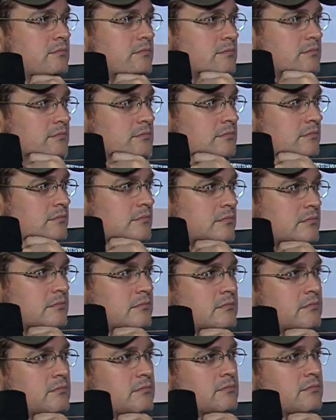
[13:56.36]

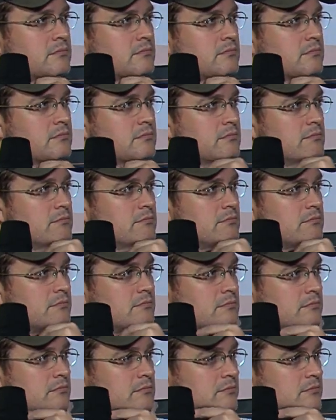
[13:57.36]

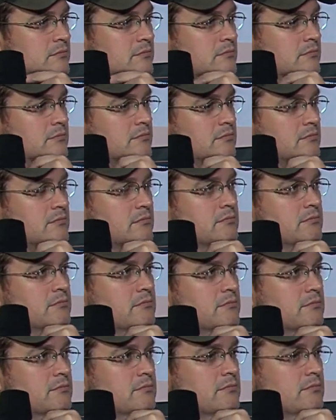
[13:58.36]

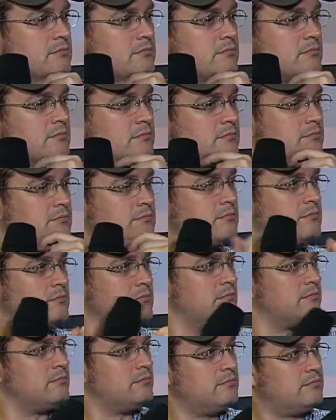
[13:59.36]

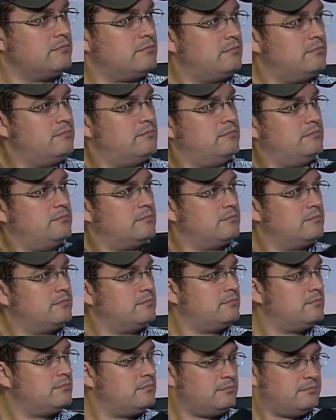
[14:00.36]

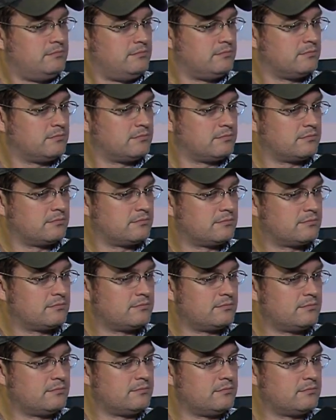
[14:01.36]

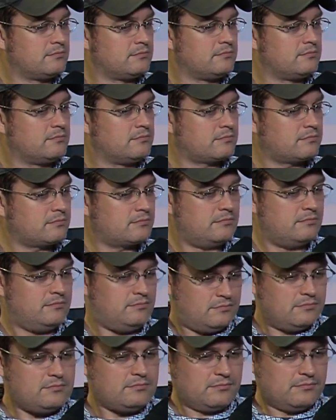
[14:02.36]

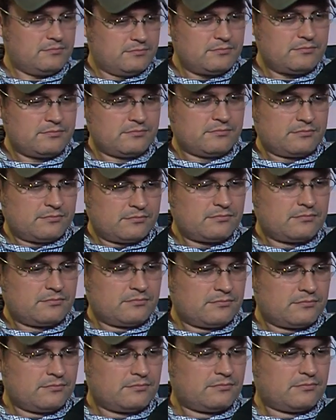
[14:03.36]
No words are spoken by the person on screen.